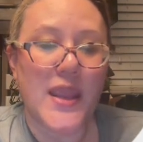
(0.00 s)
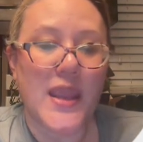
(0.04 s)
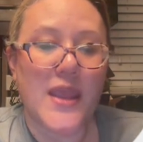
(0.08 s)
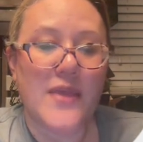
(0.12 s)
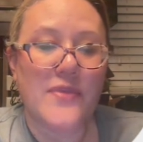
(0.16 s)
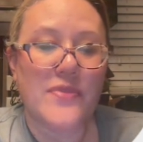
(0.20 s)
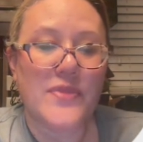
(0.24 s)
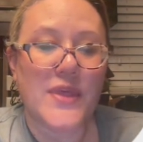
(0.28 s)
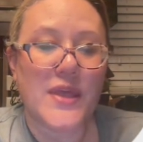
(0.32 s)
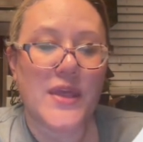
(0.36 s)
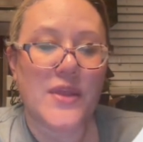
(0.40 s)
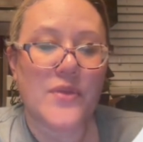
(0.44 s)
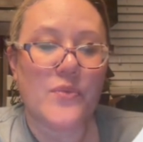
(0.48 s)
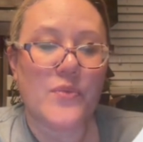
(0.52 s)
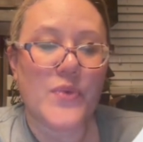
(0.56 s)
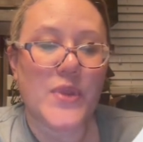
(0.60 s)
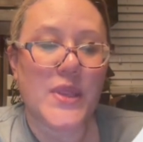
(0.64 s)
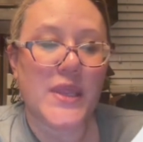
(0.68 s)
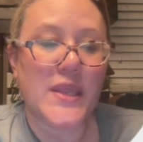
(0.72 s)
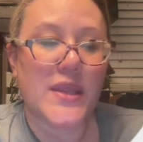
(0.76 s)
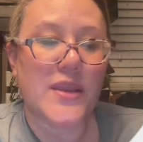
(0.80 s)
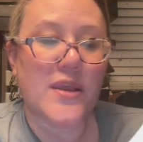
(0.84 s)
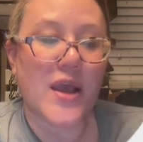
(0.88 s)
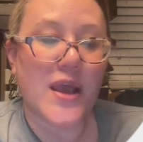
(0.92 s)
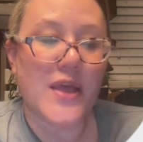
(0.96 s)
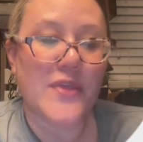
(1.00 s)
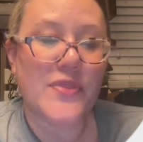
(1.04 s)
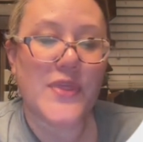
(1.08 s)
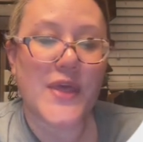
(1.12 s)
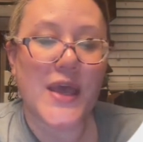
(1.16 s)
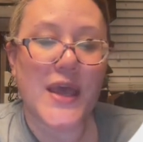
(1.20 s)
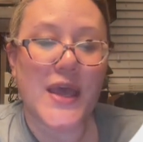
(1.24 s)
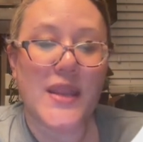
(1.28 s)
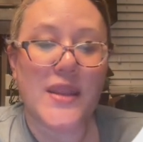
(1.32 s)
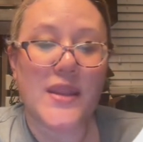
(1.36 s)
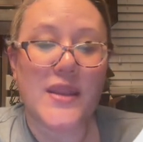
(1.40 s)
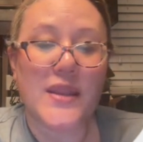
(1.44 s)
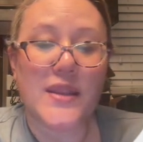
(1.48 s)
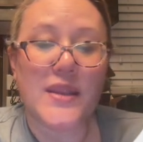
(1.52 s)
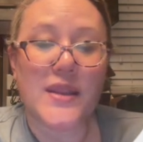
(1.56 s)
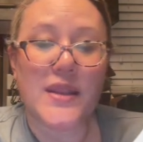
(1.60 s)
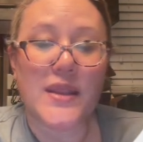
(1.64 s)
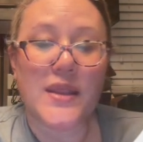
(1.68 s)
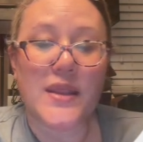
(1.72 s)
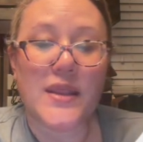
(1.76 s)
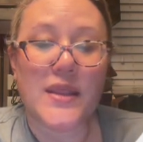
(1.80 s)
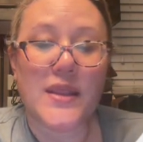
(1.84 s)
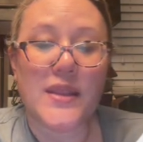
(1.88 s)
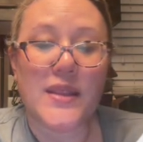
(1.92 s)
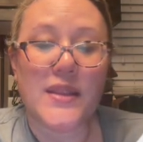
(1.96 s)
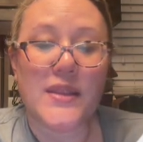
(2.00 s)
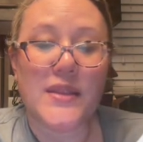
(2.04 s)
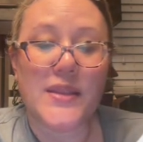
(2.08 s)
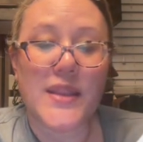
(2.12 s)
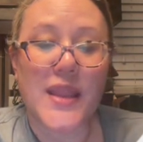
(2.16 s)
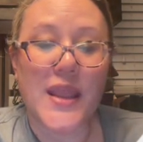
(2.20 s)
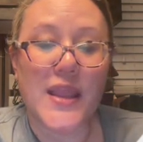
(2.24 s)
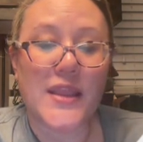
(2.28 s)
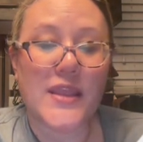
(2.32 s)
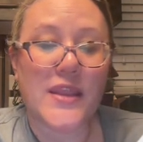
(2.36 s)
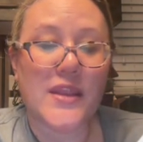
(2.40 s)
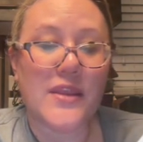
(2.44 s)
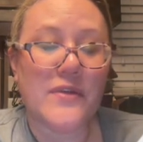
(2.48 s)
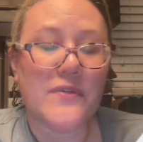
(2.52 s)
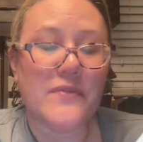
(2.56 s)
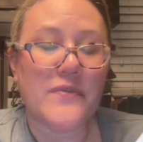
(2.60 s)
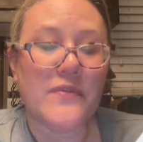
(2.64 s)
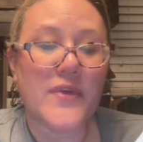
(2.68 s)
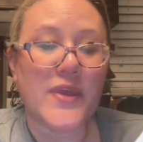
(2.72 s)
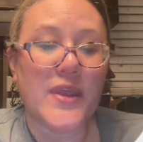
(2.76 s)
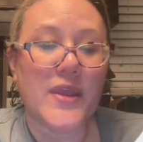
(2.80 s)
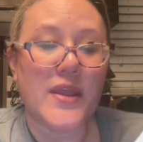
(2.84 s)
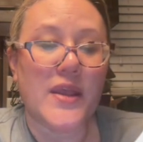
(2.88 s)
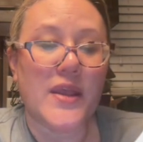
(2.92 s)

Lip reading: and then we got that negative